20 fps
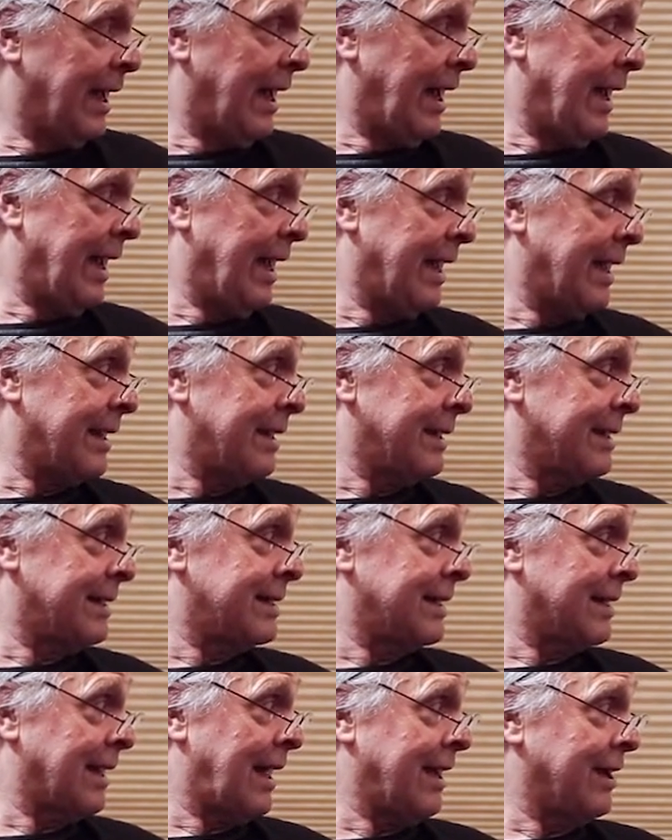and
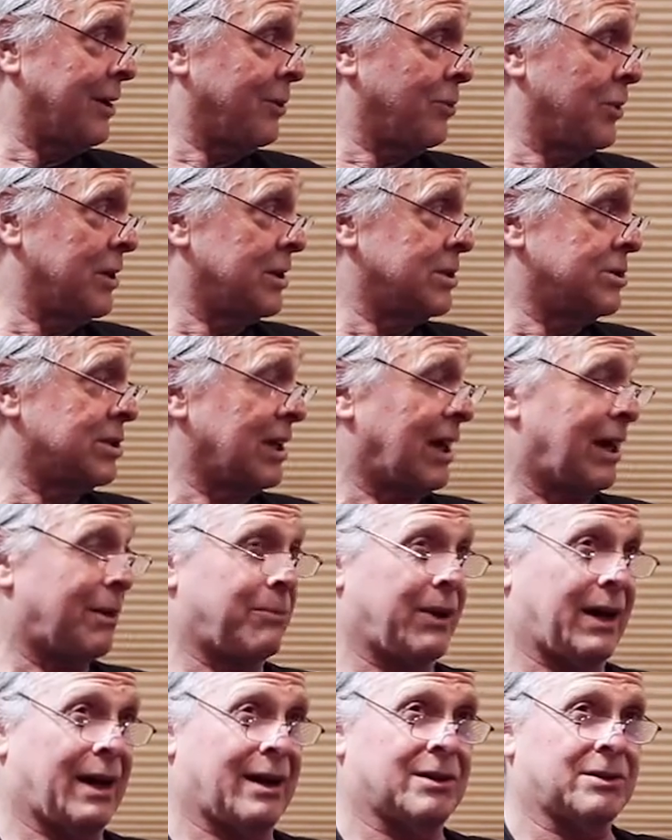language
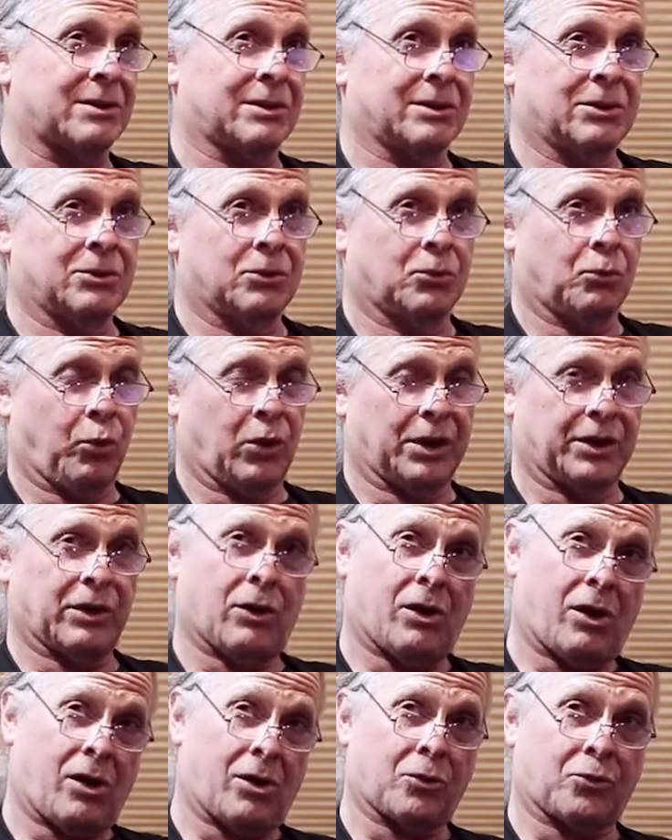about what
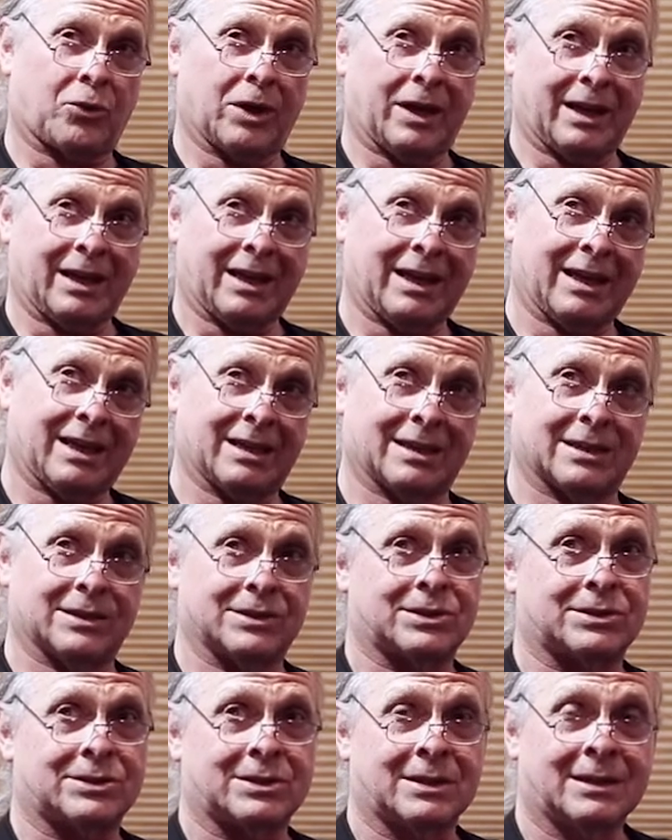already
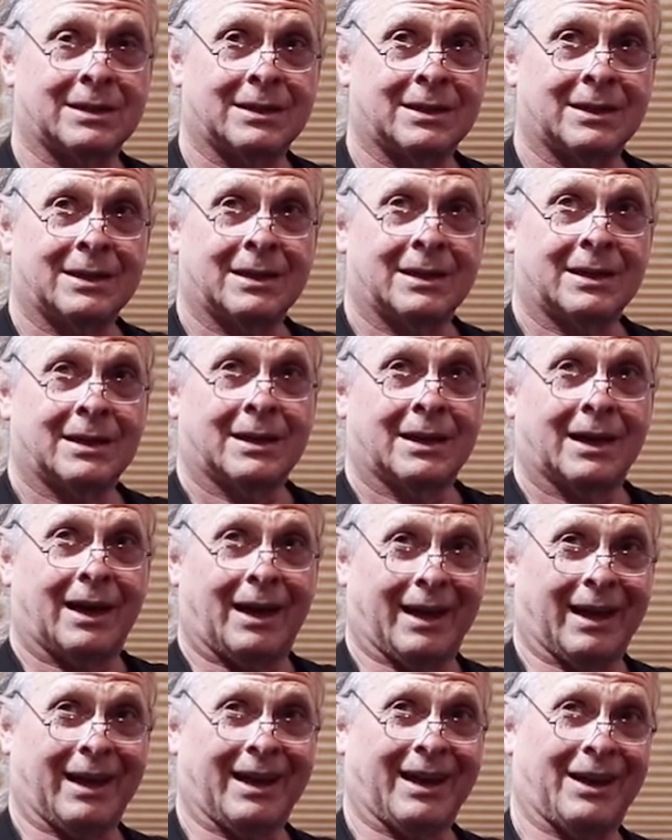is.
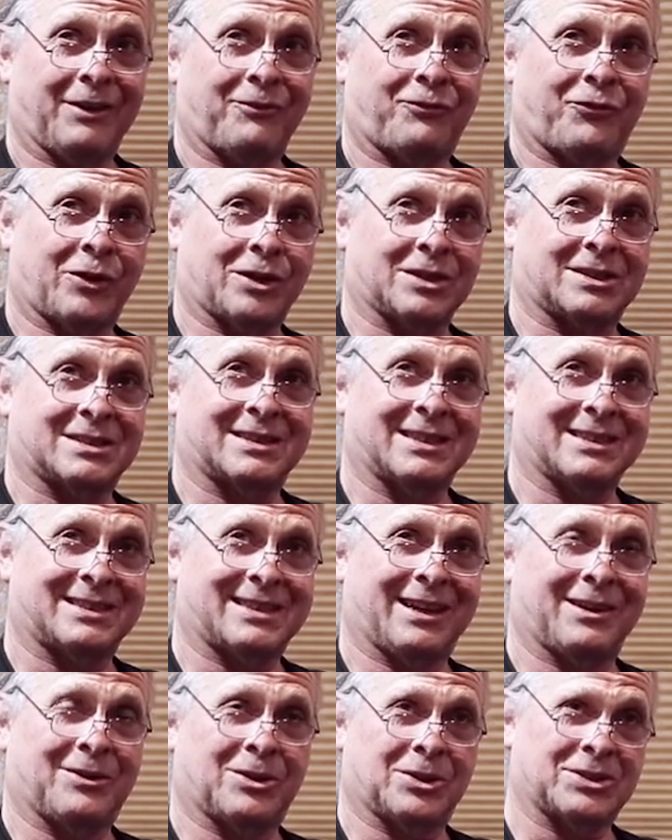I first
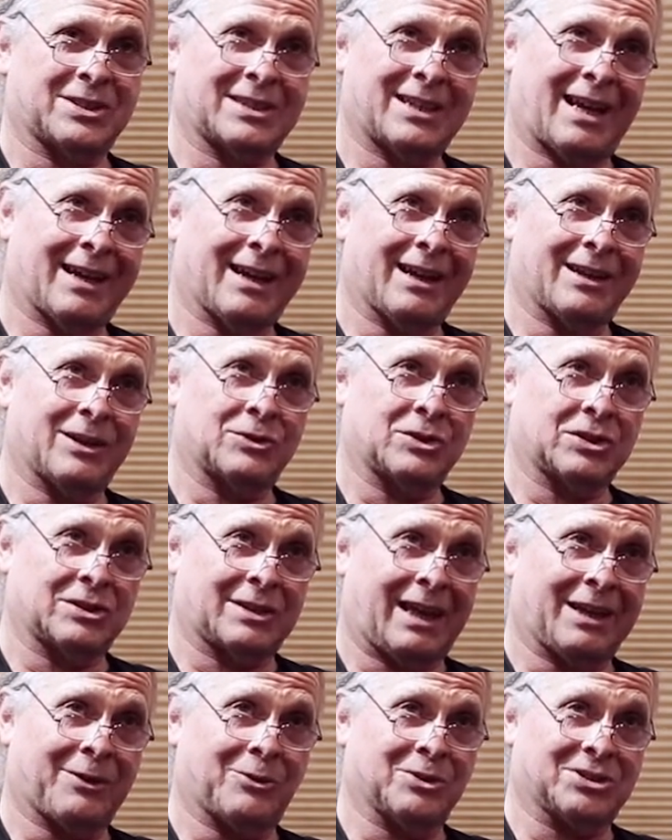said, it's not
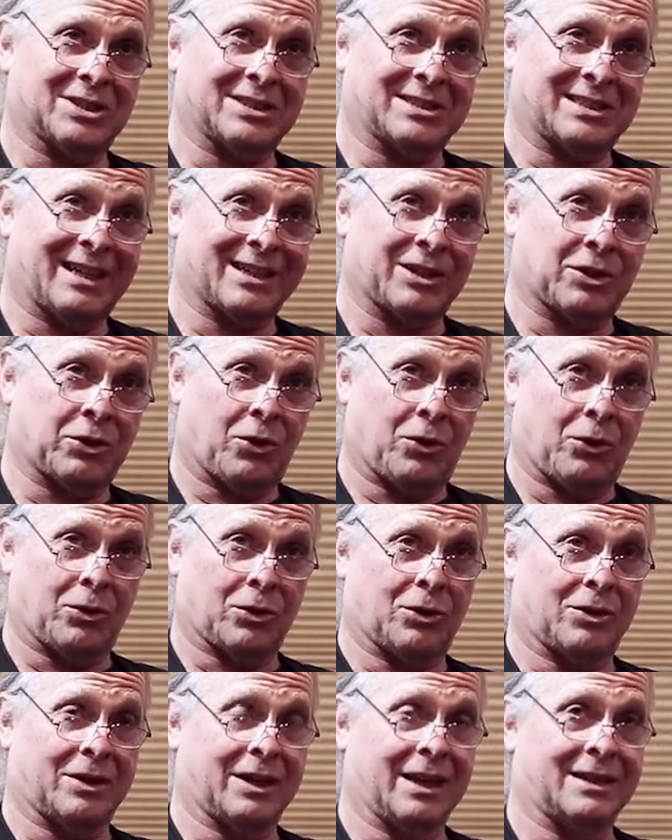language that's not
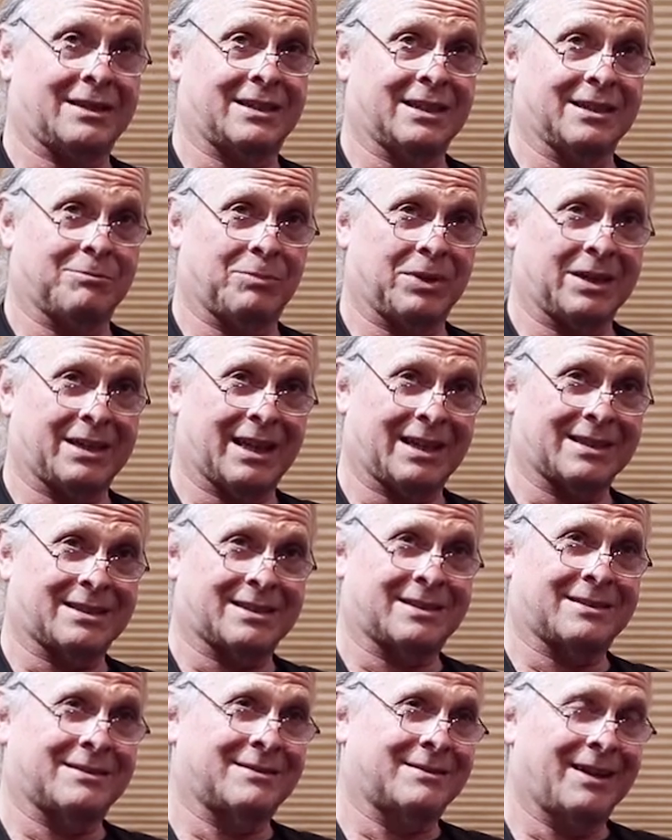goal-oriented, but
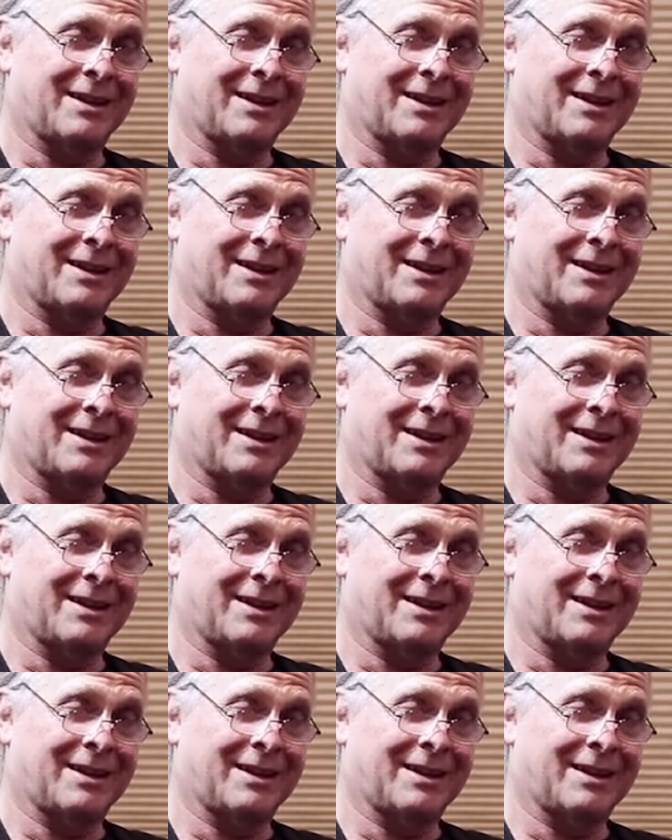that's